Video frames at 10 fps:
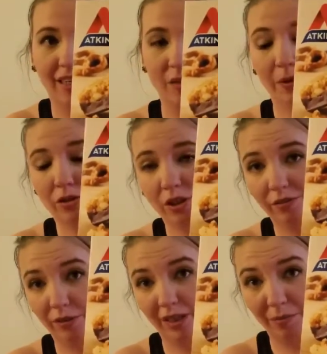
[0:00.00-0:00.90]
especially if
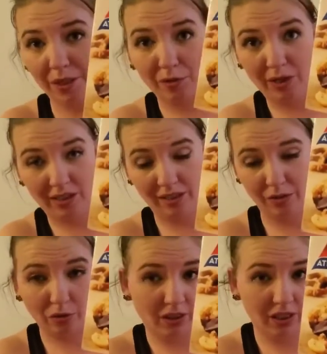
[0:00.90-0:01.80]
you're like me, like the
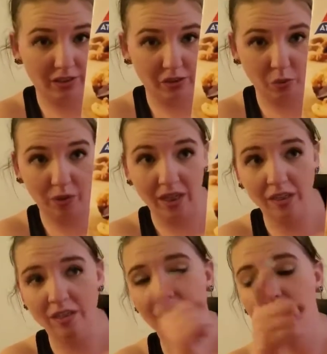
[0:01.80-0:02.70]
salty and
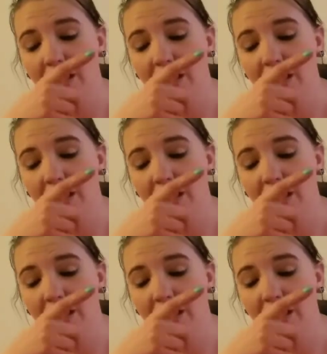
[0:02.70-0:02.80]
sweet.